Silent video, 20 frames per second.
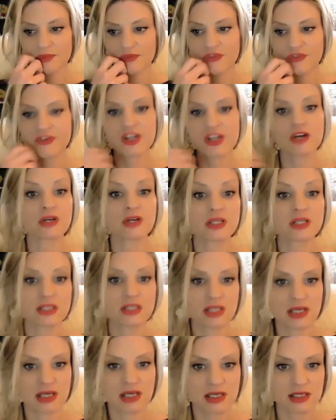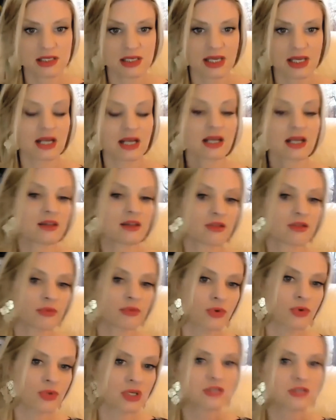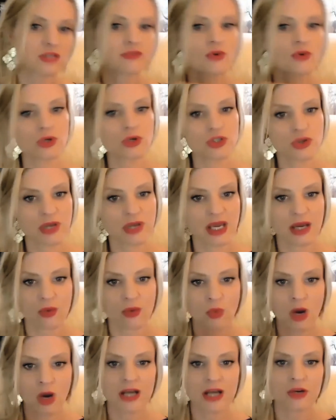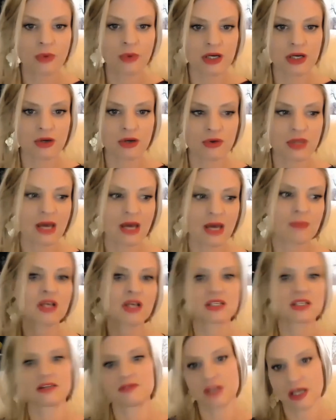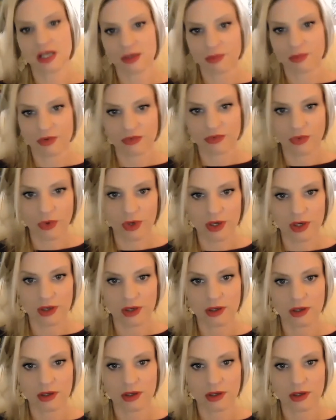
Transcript: fear is this? Can I get through this? Of course you can. Why do I know that? Because I've done it before.